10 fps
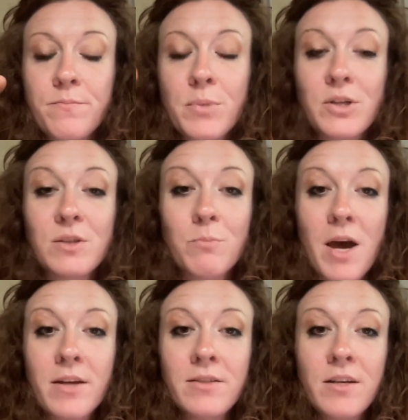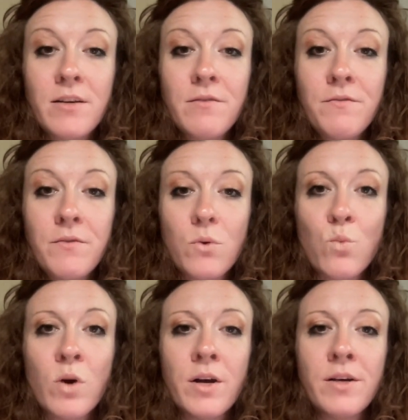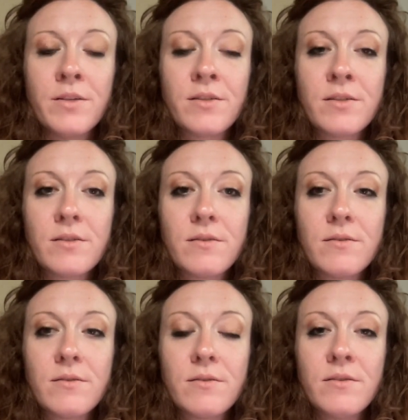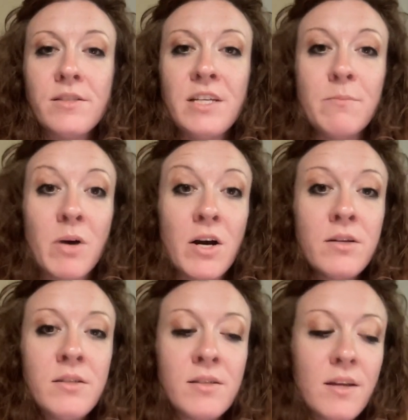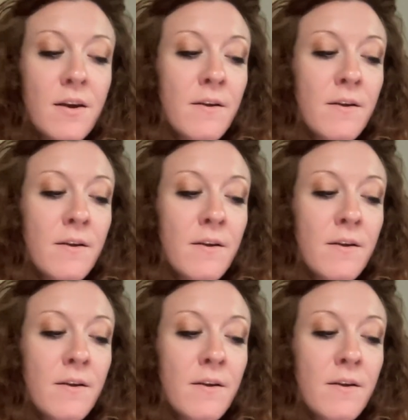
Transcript: perspective was debunked,